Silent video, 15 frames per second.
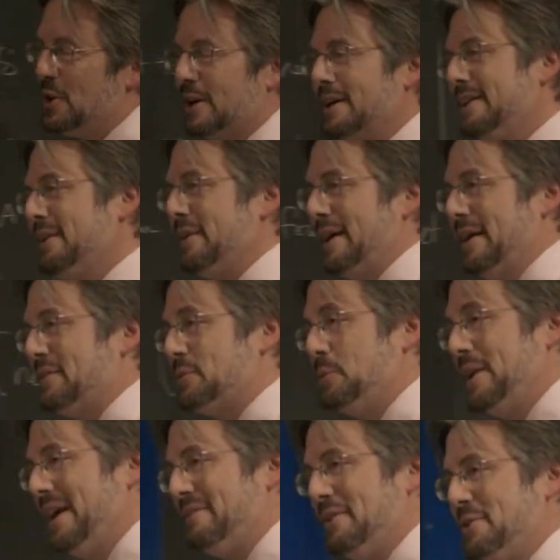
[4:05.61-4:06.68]
York clearinghouse
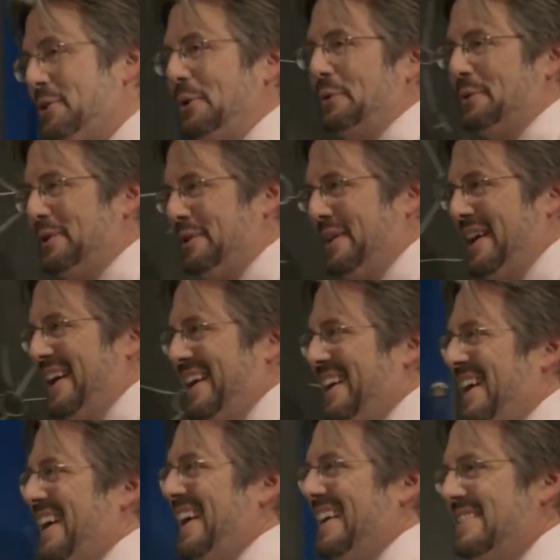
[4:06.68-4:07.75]
would ever do, okay?
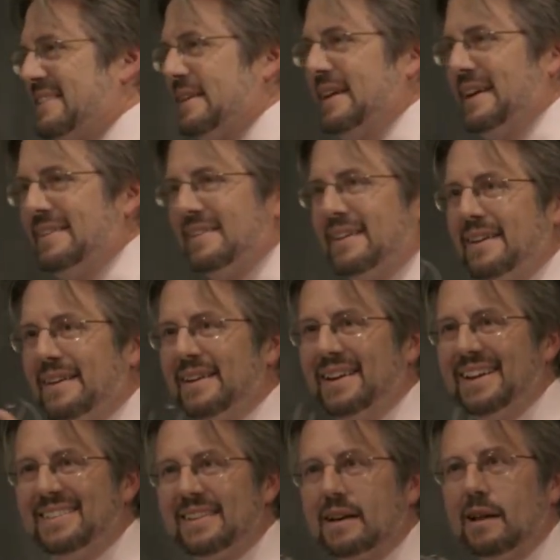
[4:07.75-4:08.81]
It's a, it's a,
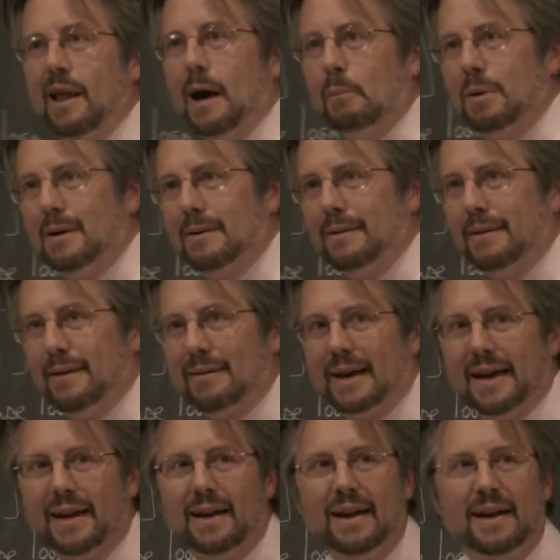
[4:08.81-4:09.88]
it's a club,
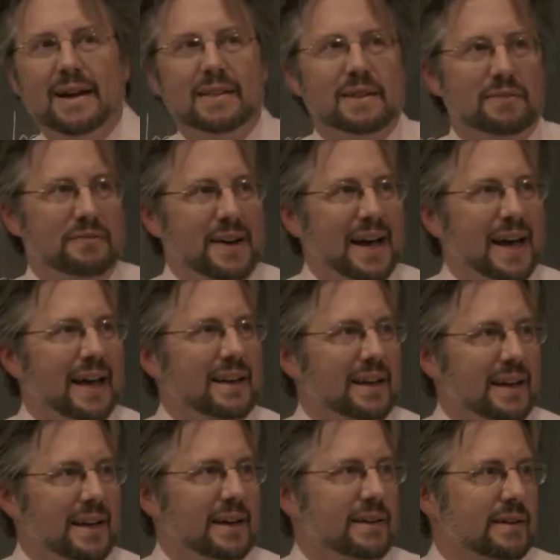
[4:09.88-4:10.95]
okay? The Fed
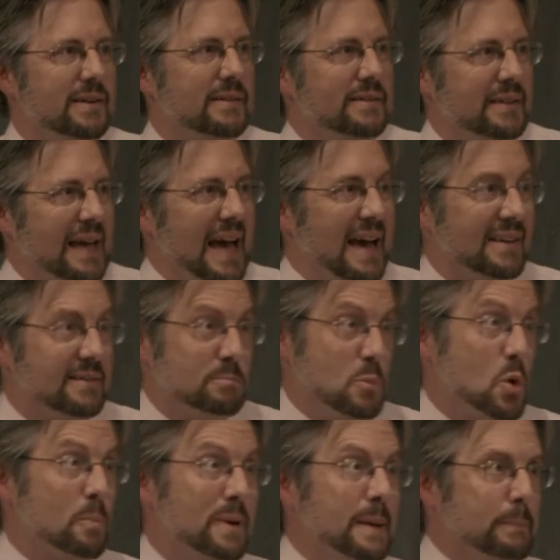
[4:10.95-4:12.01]
is, has
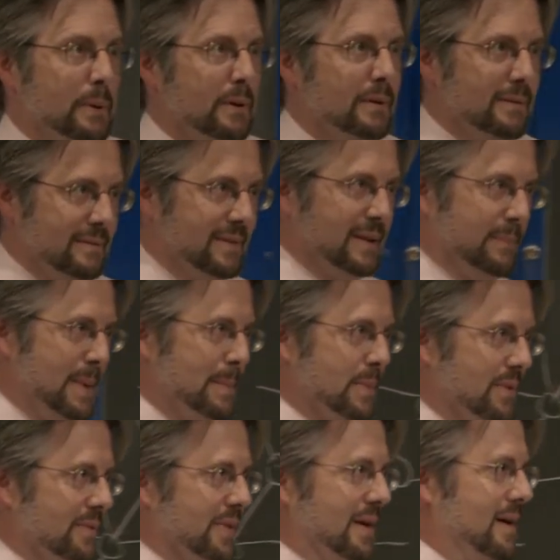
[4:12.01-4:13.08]
more people, a member
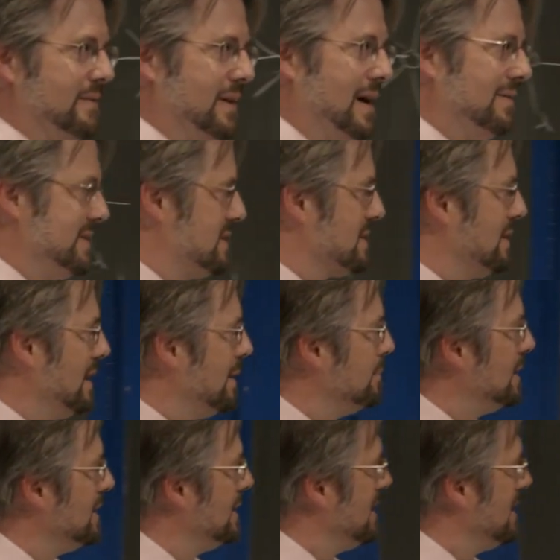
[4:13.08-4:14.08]
of, of, of its club.